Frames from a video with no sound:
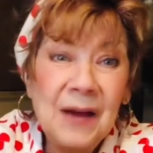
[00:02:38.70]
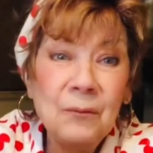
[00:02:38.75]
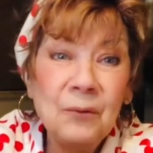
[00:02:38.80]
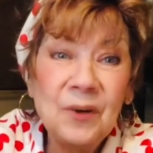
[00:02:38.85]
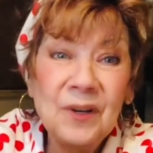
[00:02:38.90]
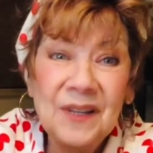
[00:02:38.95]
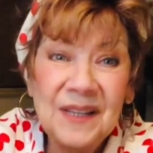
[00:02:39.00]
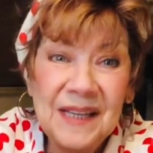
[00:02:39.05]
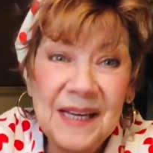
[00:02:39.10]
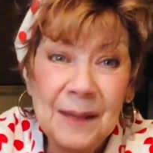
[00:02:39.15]

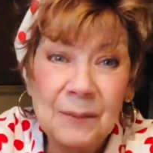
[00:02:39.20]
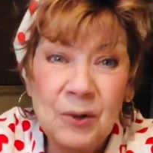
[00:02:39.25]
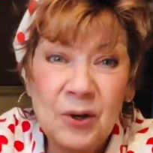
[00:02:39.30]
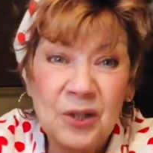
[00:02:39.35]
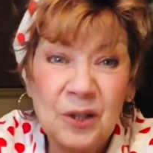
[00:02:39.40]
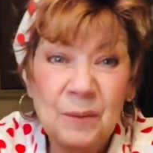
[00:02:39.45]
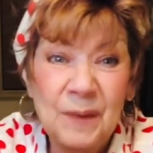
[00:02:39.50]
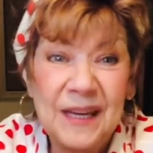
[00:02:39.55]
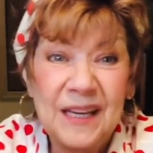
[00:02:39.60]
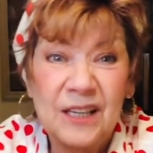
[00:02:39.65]
really am going
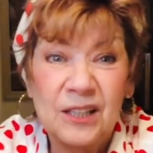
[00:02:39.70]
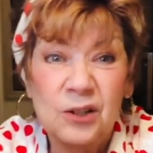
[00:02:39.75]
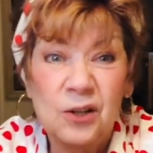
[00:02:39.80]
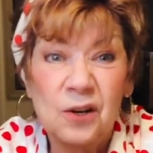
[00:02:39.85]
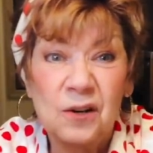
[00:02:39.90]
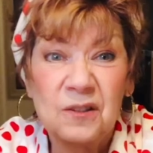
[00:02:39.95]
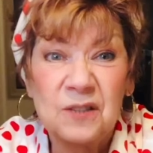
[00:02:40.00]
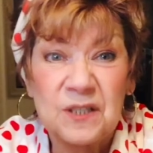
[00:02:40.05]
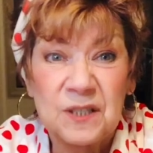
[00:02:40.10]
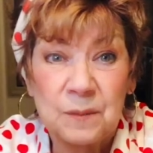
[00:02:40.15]
to make a
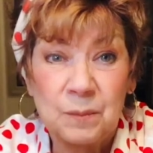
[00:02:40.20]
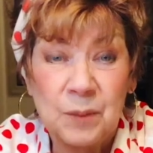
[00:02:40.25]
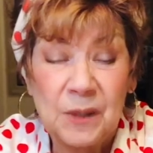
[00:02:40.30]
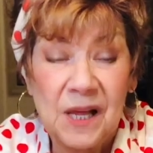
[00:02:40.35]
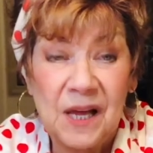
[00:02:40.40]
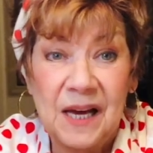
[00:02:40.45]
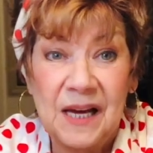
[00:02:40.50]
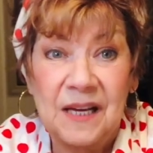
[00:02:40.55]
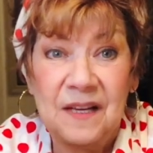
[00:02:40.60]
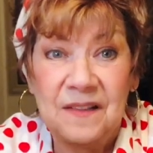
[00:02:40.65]
large
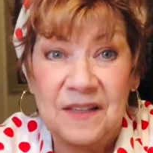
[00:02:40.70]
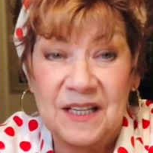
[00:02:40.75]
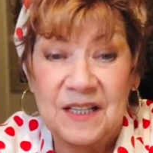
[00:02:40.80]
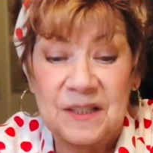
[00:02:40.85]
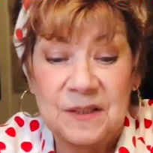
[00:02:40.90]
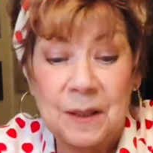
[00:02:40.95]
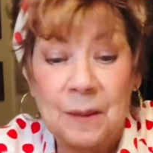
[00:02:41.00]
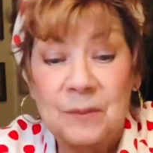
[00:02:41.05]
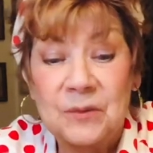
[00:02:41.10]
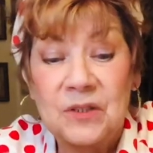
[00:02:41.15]
supply of
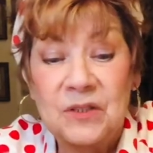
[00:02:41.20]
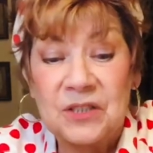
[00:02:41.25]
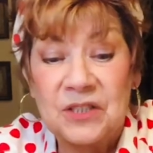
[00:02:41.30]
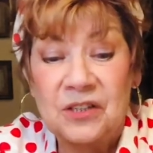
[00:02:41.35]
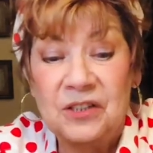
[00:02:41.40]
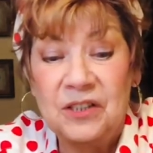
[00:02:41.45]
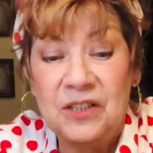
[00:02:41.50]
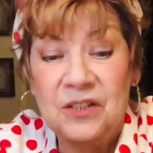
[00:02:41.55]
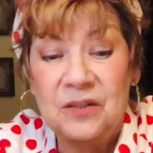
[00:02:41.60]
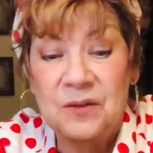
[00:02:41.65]
these. I'm just
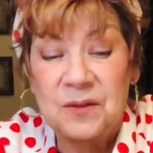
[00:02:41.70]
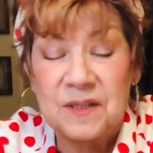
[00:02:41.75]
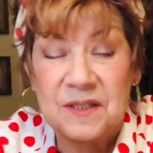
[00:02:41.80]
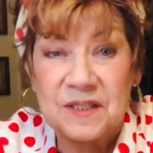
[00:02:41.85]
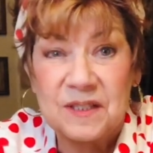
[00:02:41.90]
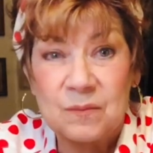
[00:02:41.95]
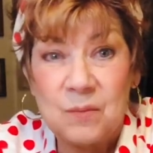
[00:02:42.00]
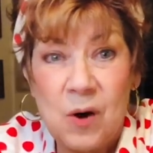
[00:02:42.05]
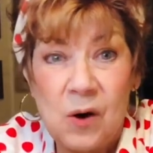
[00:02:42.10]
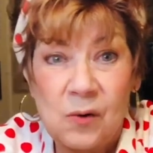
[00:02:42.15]
going to use a
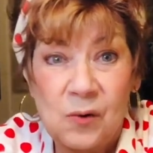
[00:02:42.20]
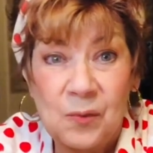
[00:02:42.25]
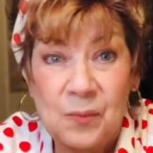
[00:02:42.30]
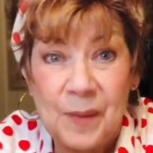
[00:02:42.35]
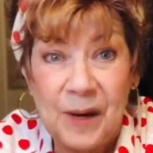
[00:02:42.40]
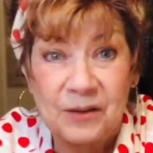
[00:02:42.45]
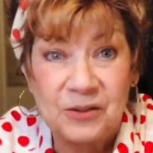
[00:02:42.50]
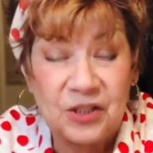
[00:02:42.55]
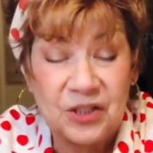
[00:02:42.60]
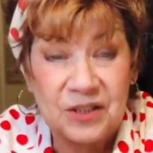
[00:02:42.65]
small
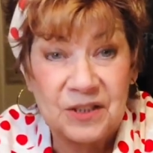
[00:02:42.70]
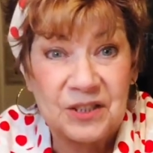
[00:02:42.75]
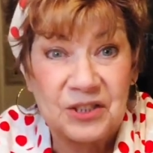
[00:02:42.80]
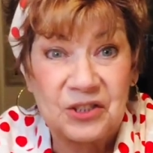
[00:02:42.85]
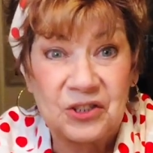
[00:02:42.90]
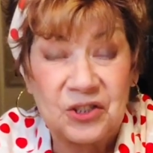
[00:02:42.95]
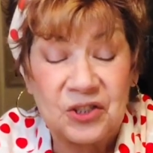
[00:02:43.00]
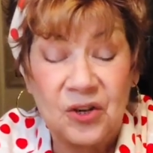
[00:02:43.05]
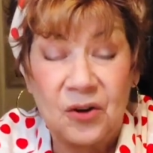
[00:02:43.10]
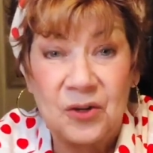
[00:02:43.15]
amount just to
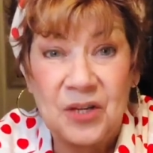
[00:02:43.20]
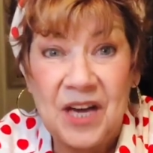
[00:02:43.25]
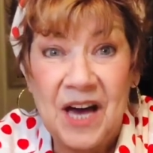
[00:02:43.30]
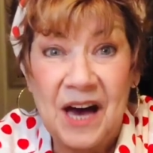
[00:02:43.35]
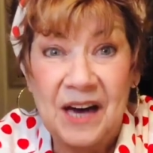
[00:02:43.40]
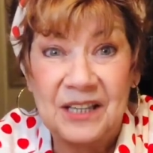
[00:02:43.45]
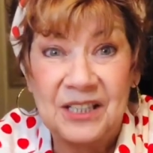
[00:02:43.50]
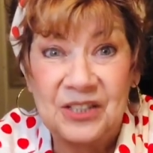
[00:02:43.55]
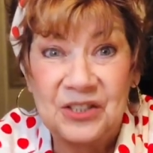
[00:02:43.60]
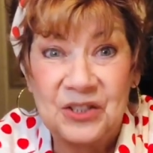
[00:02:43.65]
show you
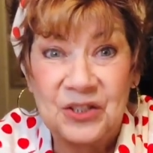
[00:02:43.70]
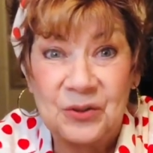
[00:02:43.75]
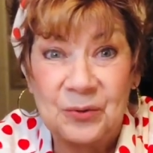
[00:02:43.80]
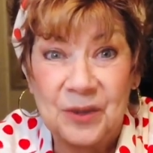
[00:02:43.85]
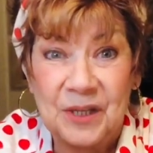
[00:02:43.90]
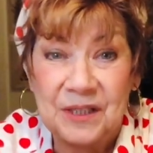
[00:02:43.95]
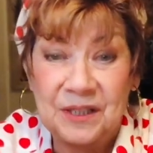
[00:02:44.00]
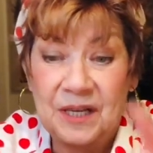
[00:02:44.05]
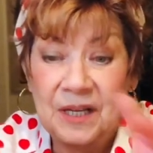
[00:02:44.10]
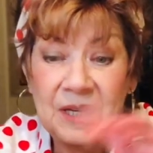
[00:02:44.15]
how to do
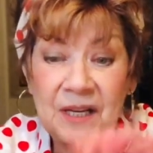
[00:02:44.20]
it.